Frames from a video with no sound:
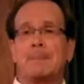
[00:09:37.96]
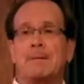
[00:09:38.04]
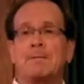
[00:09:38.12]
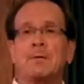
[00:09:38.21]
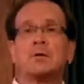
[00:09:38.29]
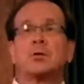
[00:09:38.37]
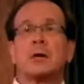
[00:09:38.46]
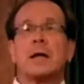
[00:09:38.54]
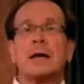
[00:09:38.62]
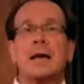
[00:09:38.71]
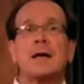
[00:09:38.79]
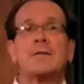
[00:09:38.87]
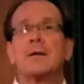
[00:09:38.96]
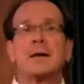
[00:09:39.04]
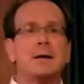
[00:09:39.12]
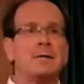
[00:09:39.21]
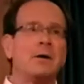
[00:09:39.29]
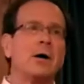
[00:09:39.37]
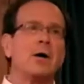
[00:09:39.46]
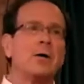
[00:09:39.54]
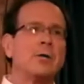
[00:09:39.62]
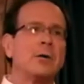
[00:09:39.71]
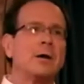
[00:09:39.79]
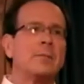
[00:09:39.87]
virtually nothing
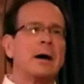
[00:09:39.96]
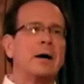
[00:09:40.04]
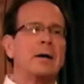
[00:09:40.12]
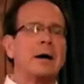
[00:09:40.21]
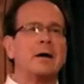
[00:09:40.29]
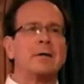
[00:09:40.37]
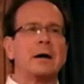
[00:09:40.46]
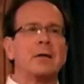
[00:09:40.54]
known about how that